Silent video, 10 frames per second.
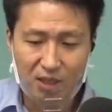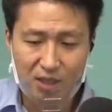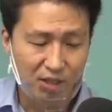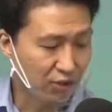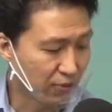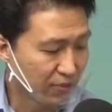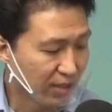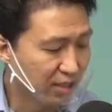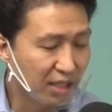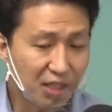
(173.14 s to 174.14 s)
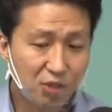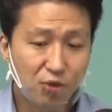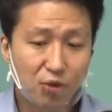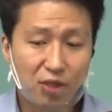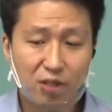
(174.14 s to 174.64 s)
So these
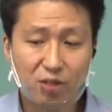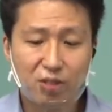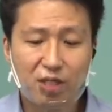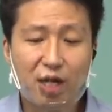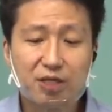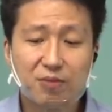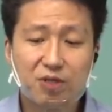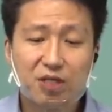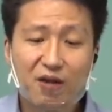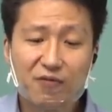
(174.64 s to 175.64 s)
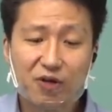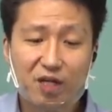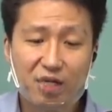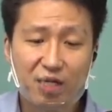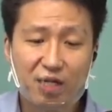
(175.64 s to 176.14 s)
two concepts are not they're